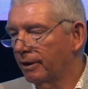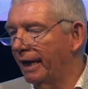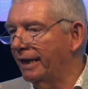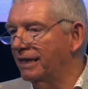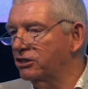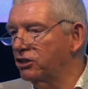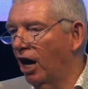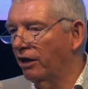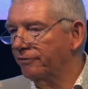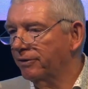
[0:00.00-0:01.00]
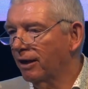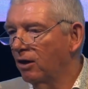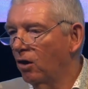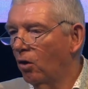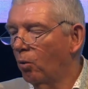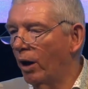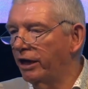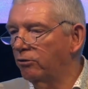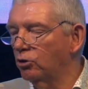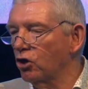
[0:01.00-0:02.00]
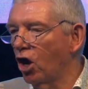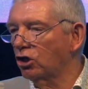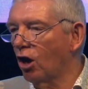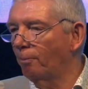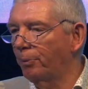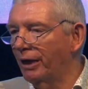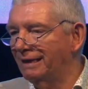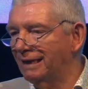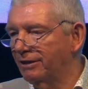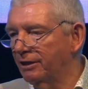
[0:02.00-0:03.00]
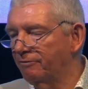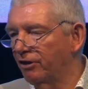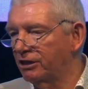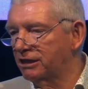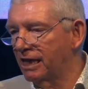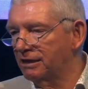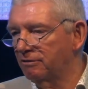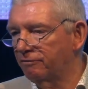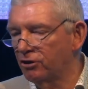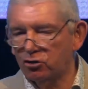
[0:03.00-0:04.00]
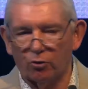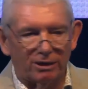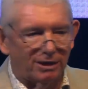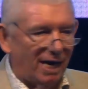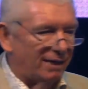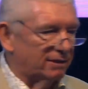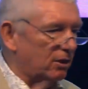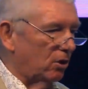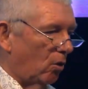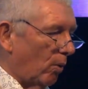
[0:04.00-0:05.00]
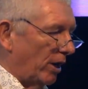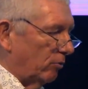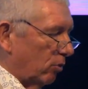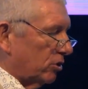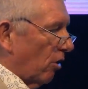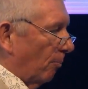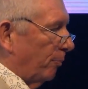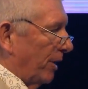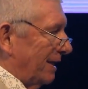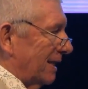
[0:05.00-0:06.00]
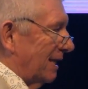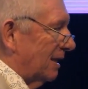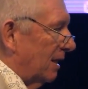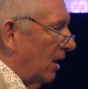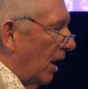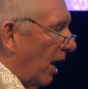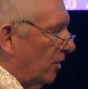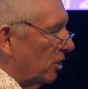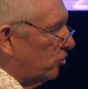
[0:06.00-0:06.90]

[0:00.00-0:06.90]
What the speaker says: It is done. When it was all completed, the verse says in verse 28, when it was completed and the